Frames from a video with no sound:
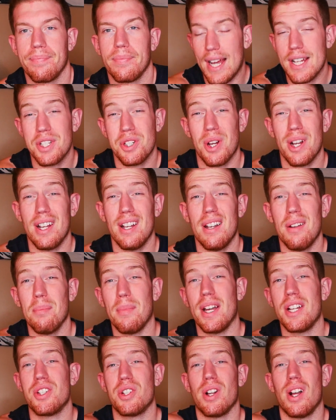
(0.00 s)
I traded in
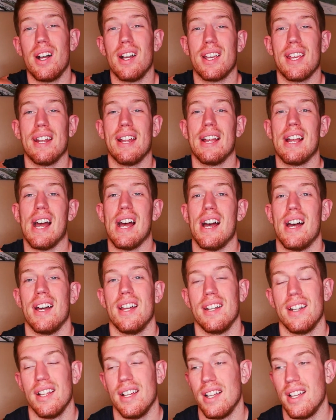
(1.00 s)
my truck and I
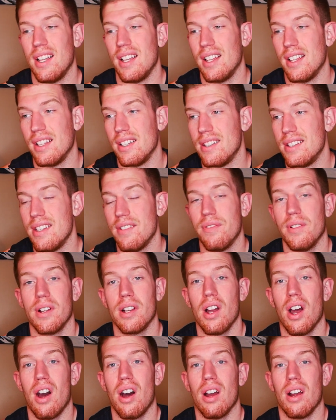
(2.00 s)
got a different
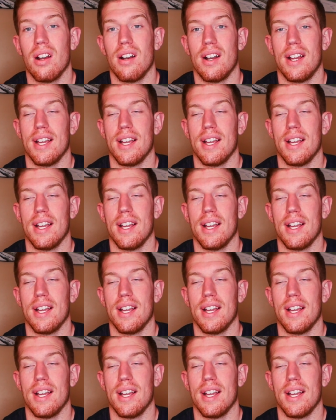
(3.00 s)
car.